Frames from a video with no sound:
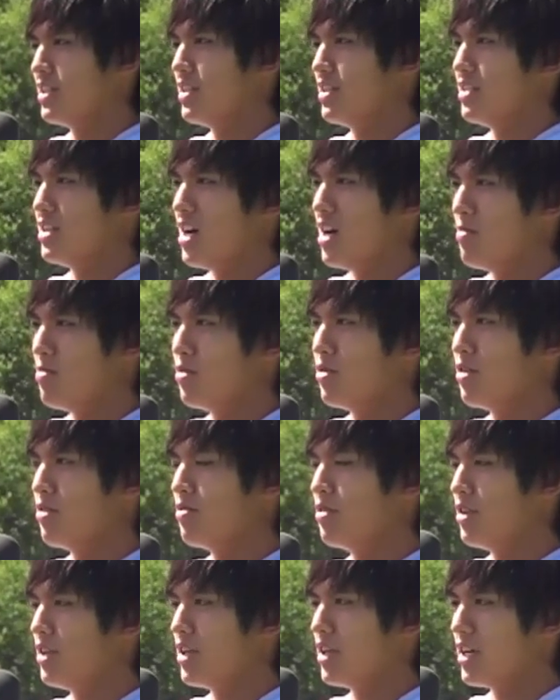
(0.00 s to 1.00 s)
at the top who are
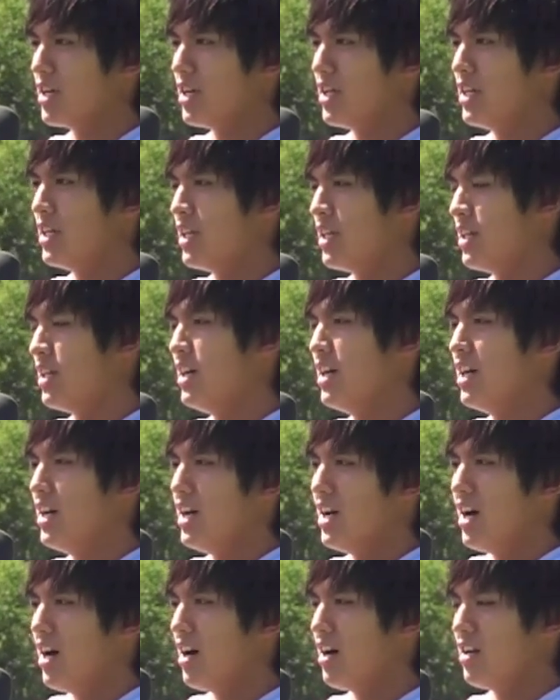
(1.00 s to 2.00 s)
really good, and then
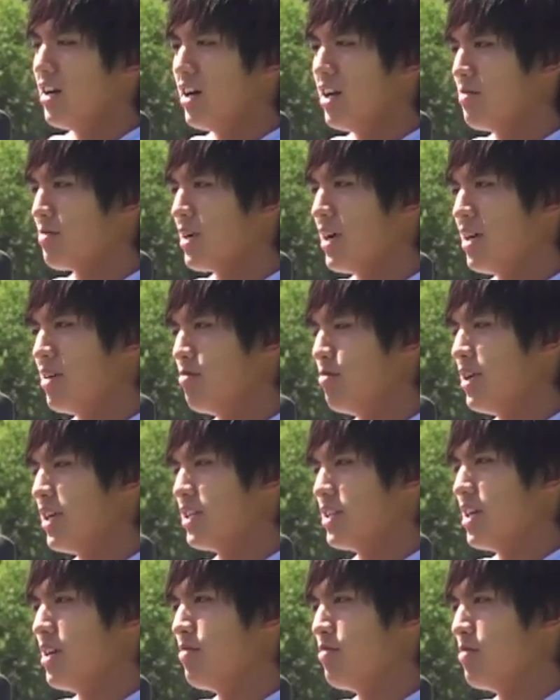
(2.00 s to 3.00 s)
our lineup kind of
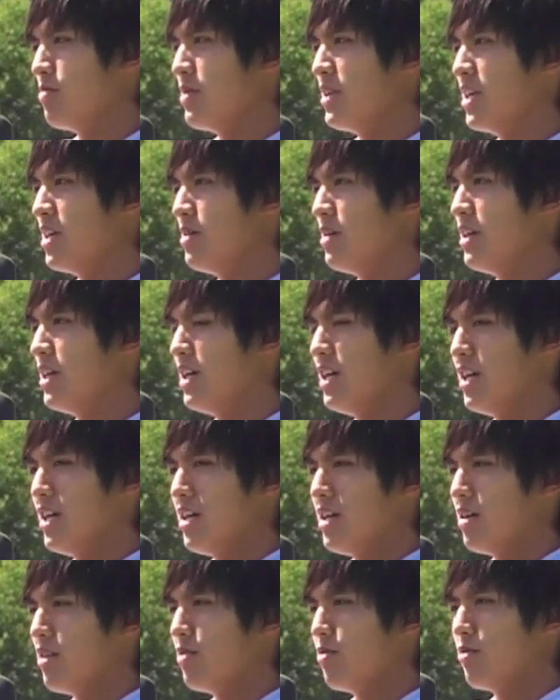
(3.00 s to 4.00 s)
breaks off from there.
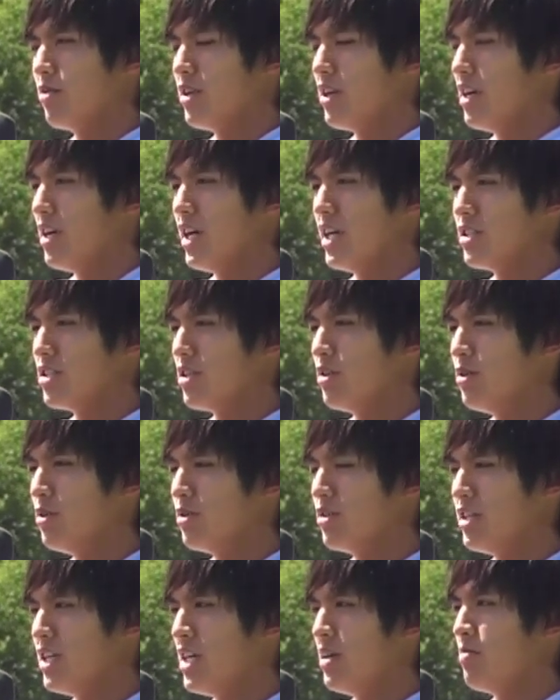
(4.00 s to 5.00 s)
We're, as a
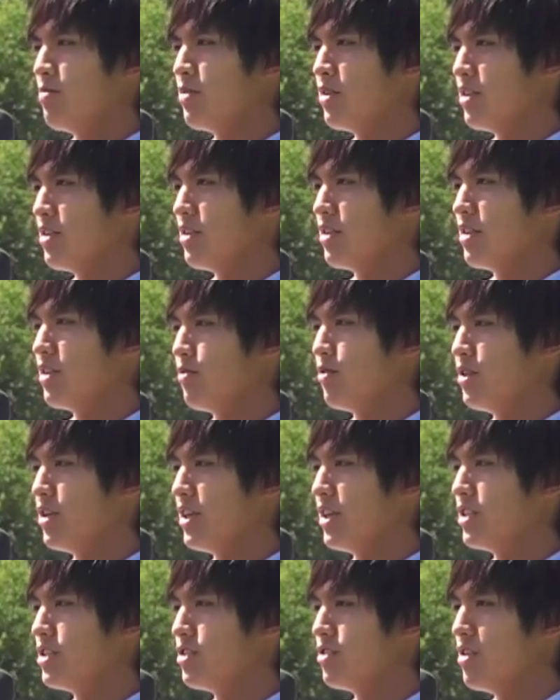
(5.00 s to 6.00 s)
whole team, we're
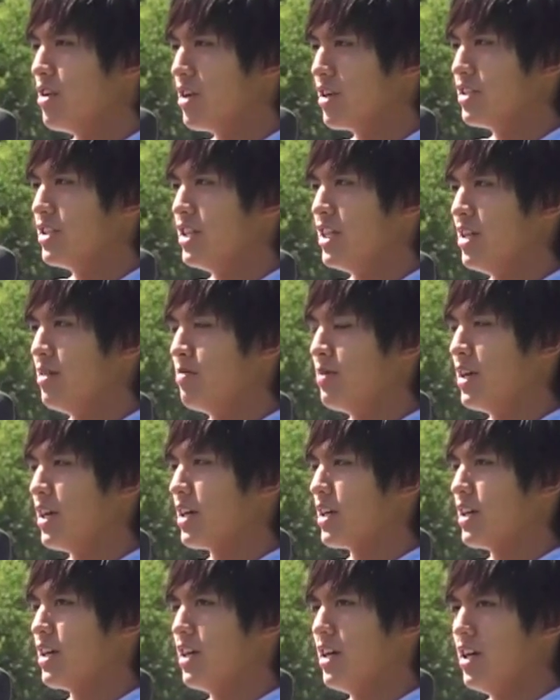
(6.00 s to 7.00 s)
really a strong team.
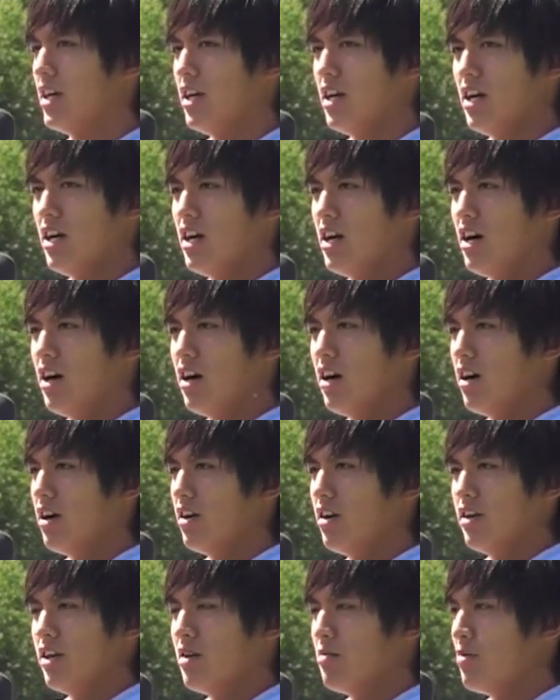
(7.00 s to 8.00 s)
Like,
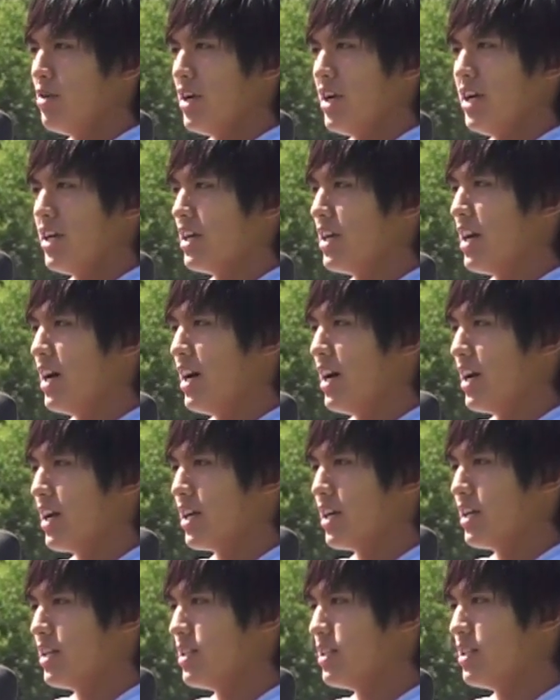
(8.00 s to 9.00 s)
our number eight guy
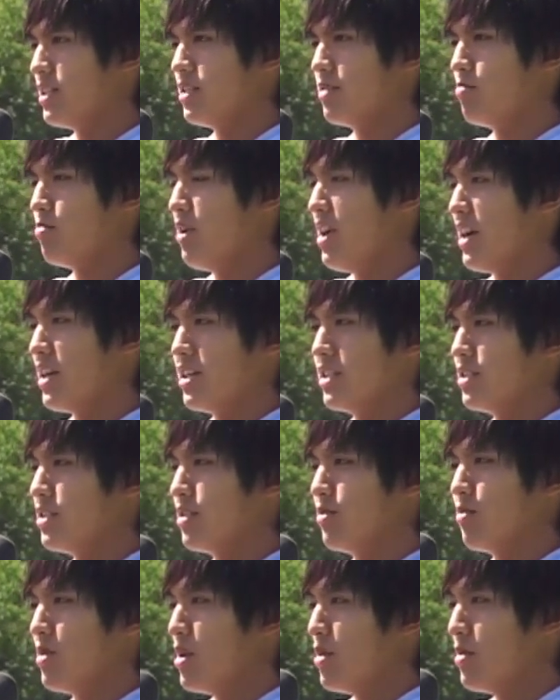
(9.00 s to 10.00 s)
can
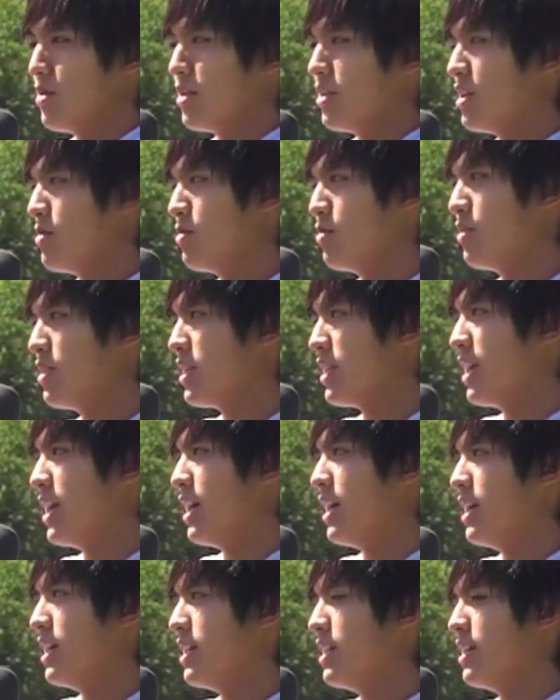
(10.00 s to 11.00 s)
practice well with our number one
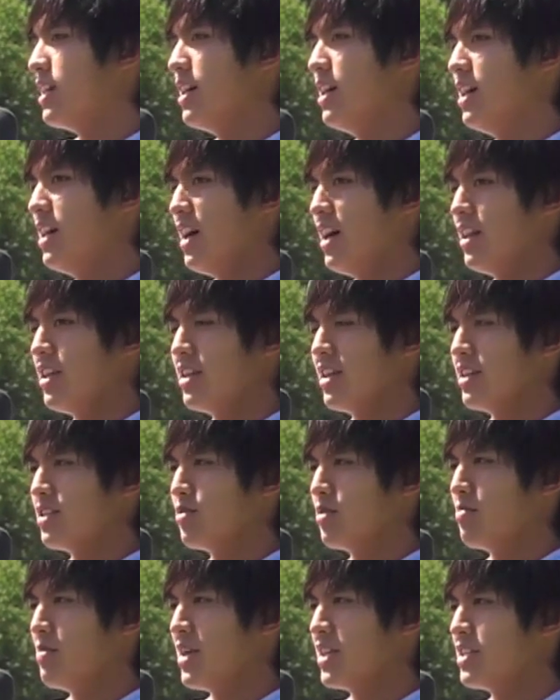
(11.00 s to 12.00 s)
guy, and I think
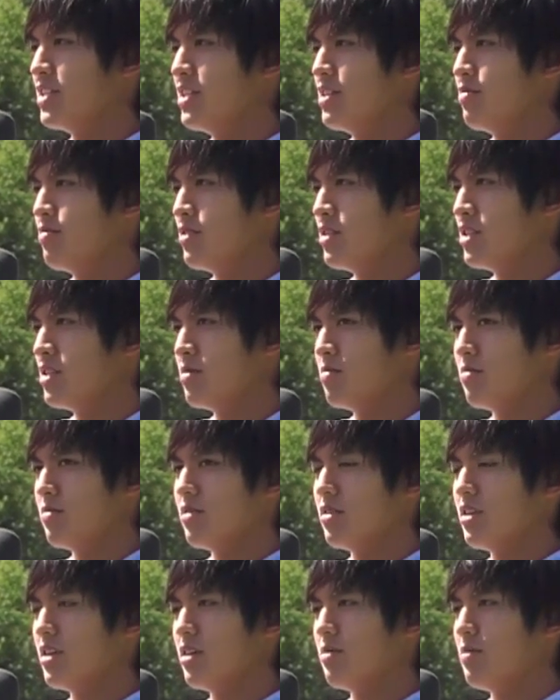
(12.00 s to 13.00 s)
that's what makes the difference,
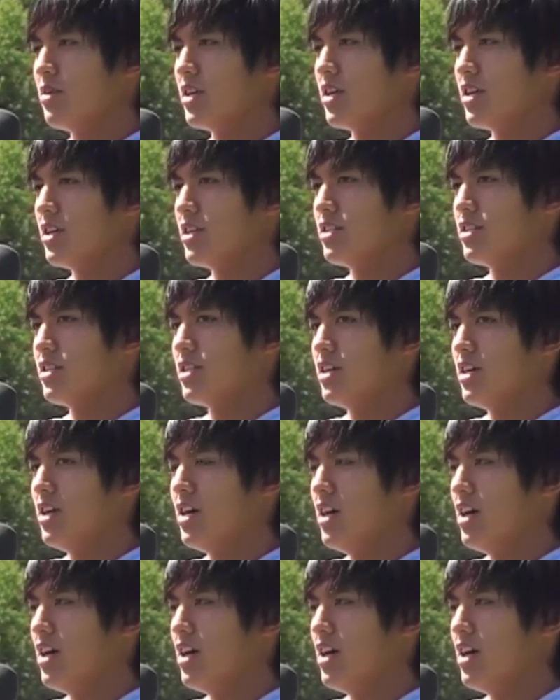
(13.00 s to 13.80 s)
because